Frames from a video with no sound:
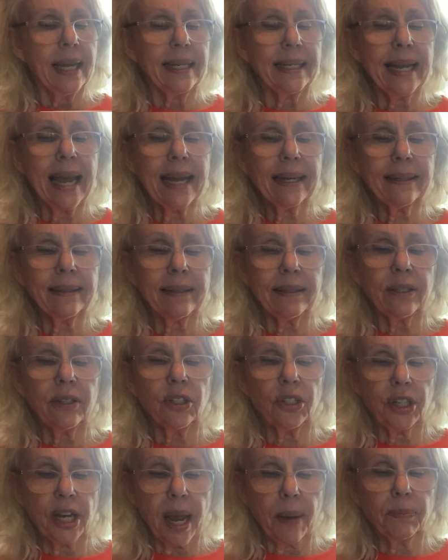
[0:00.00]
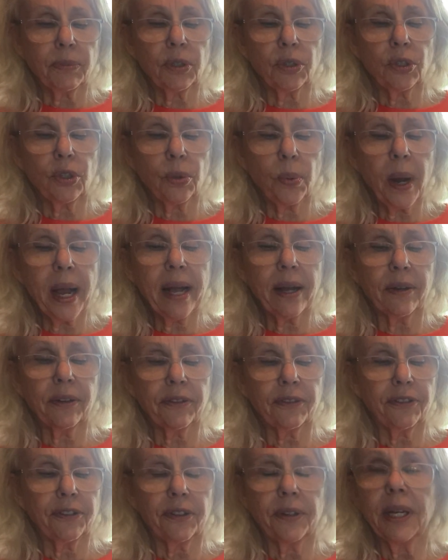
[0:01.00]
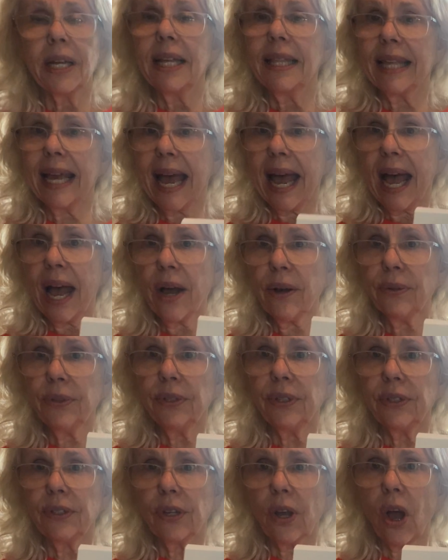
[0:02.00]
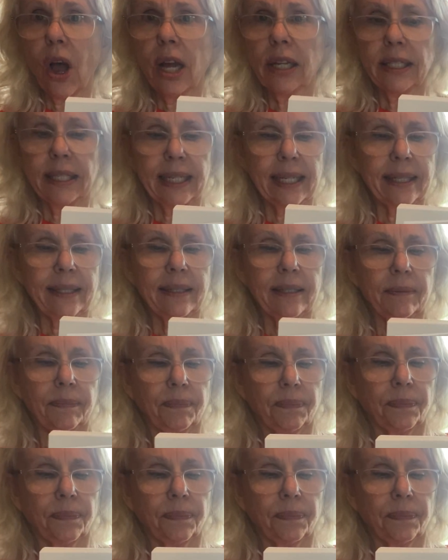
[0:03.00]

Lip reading: Next, chapter 12, The House is Haunted.